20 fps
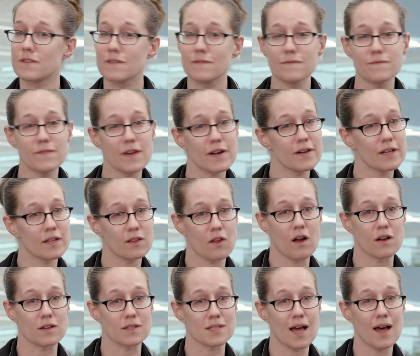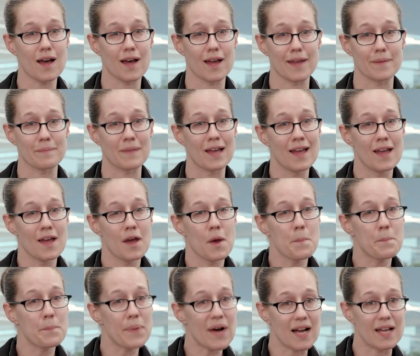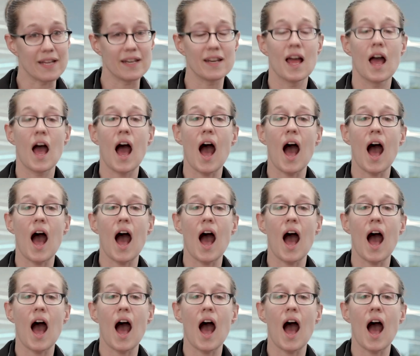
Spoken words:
for a very long time, but